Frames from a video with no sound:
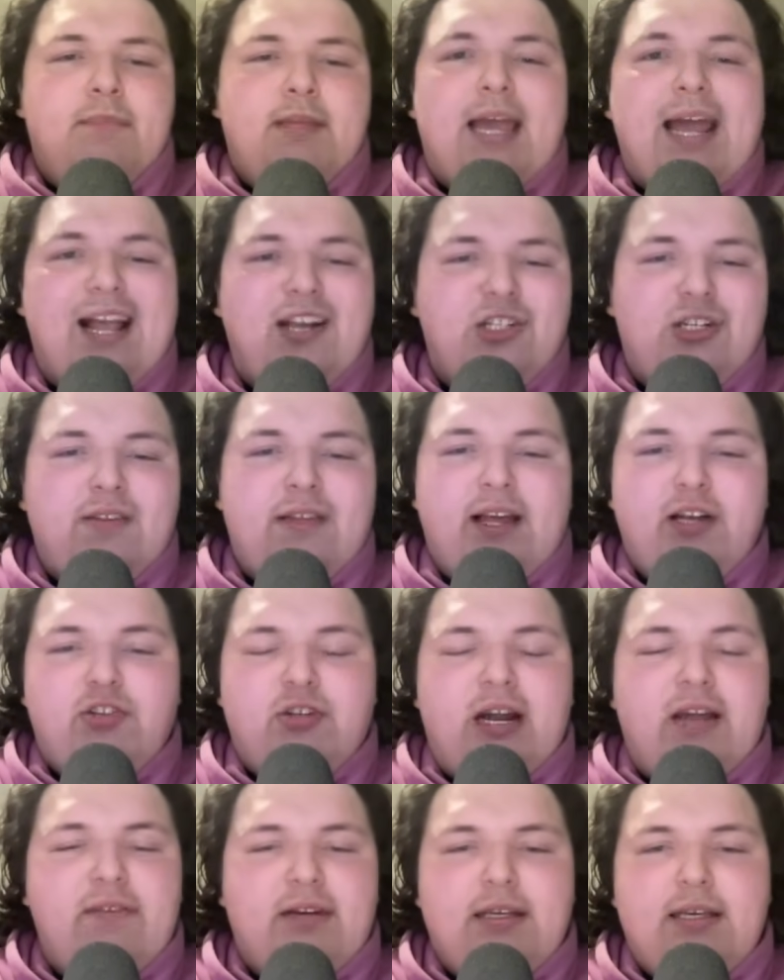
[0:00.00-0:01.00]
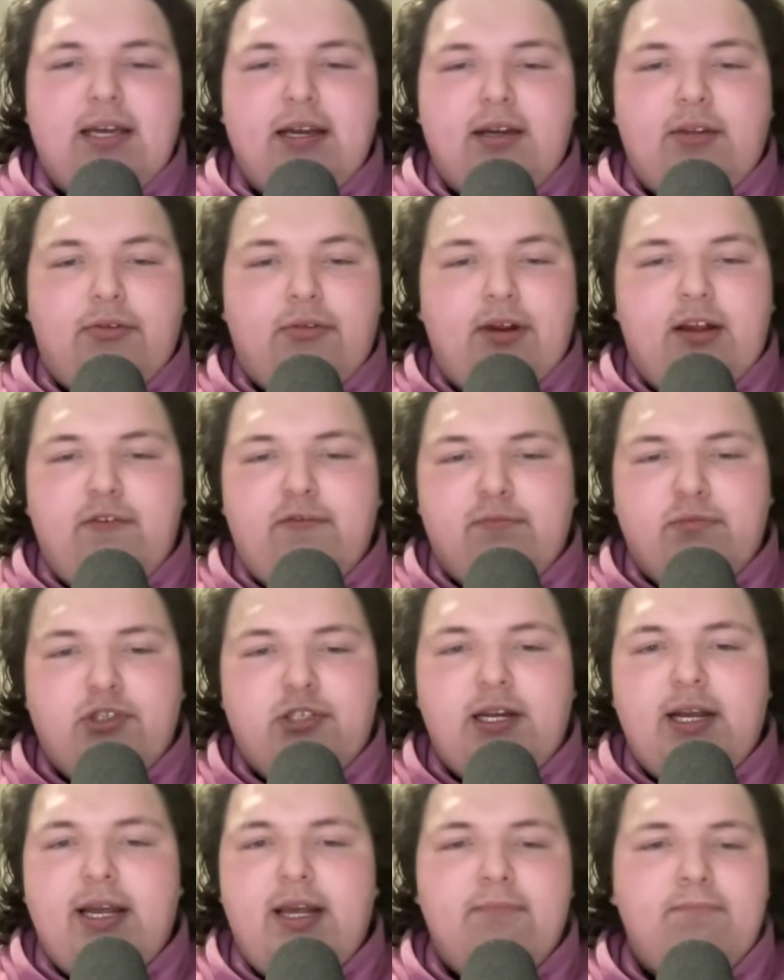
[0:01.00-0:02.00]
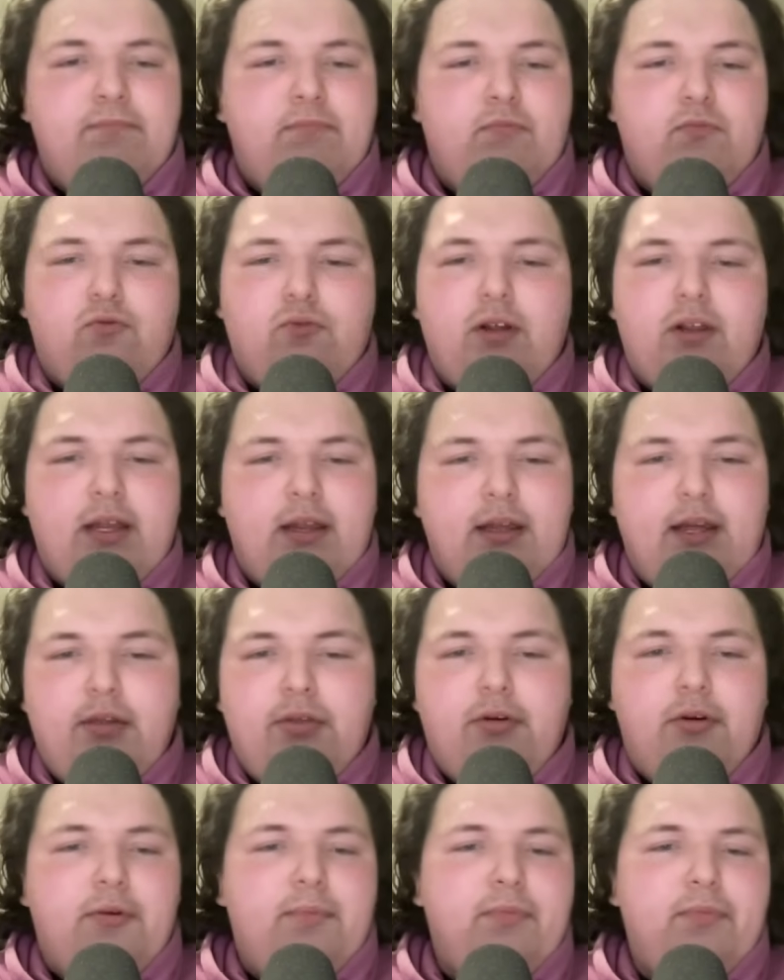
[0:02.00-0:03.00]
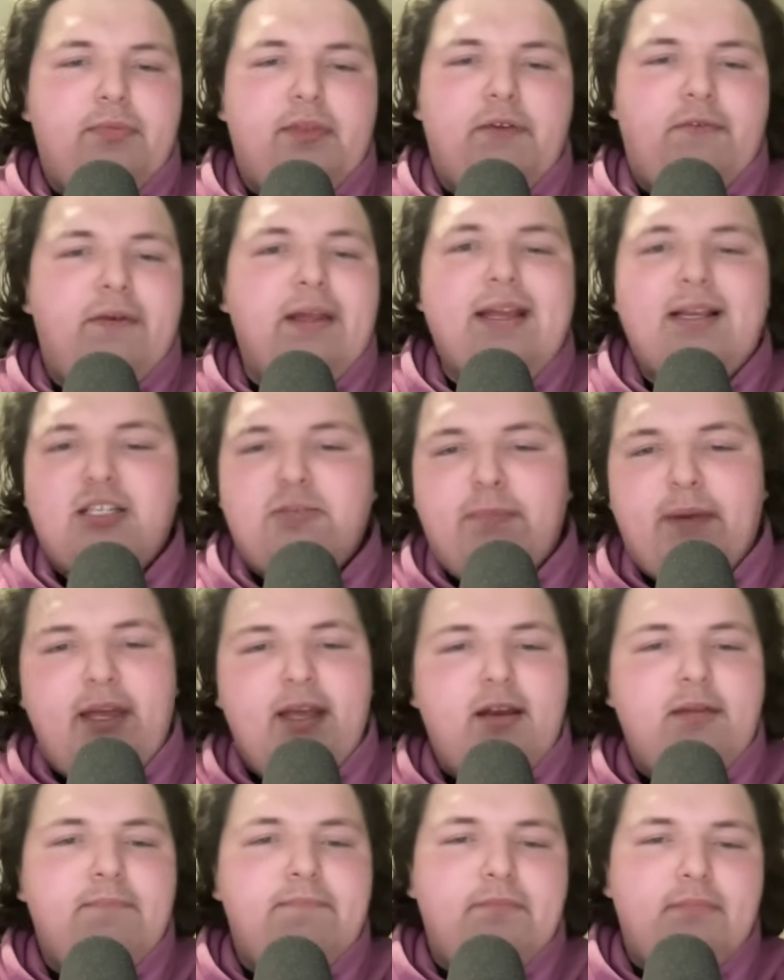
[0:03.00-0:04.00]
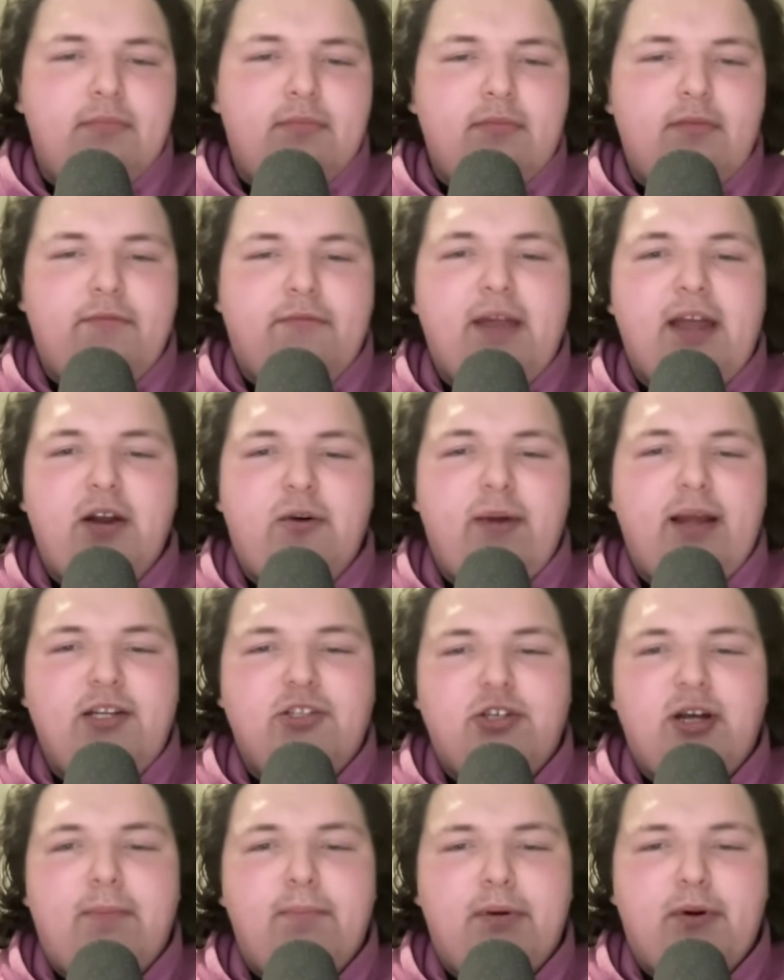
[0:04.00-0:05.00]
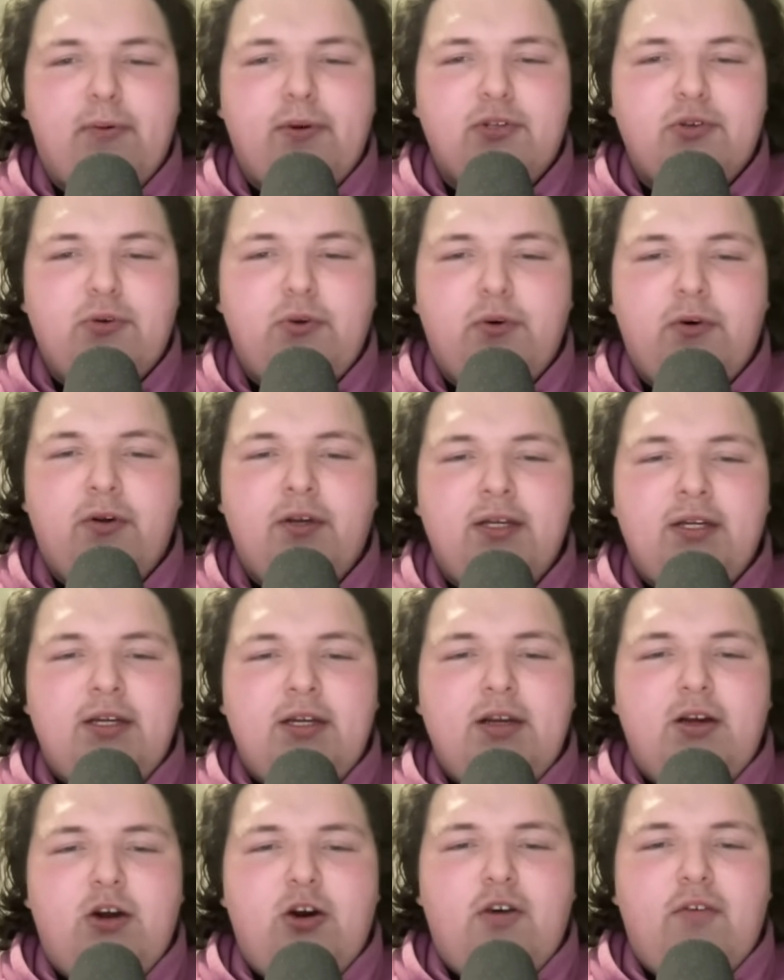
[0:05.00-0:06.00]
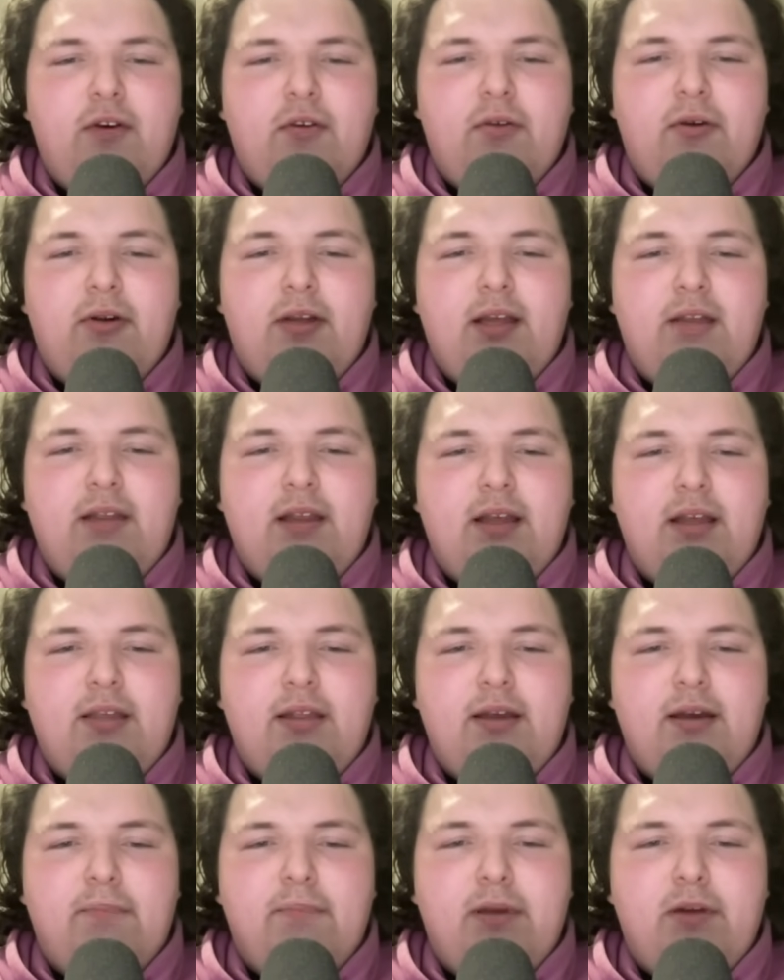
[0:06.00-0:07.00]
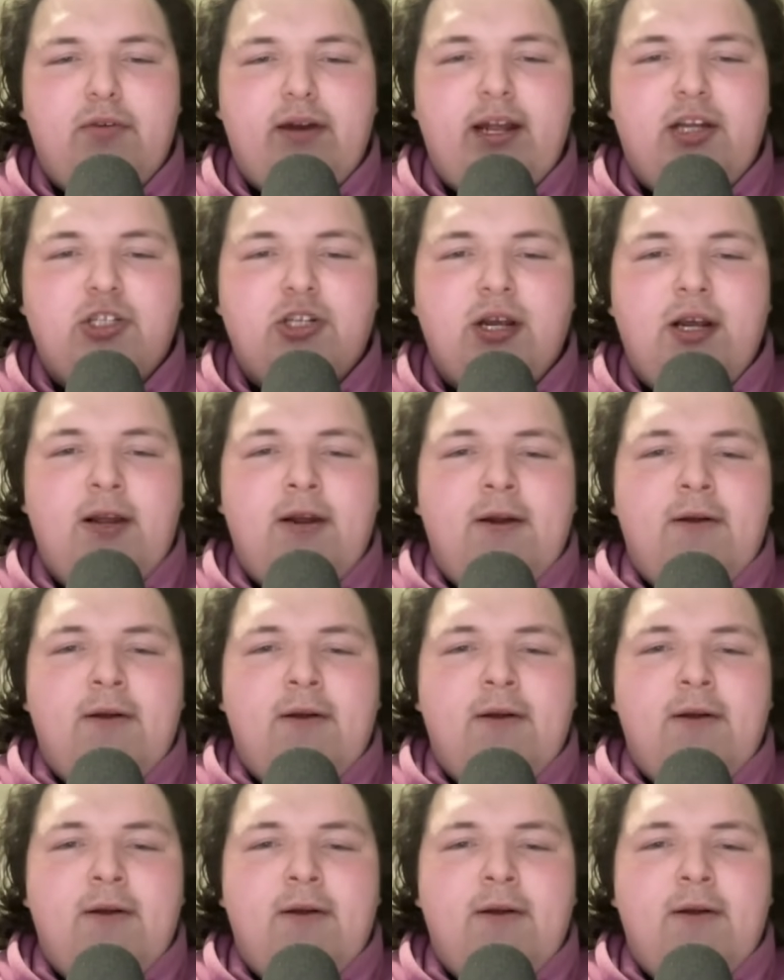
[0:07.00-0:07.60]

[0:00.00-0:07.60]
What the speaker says: Cashed in that drive and kick 3 from Shai. Really lethal. The fake spin fadeaway jumper was cool over Rudy in the mid-range.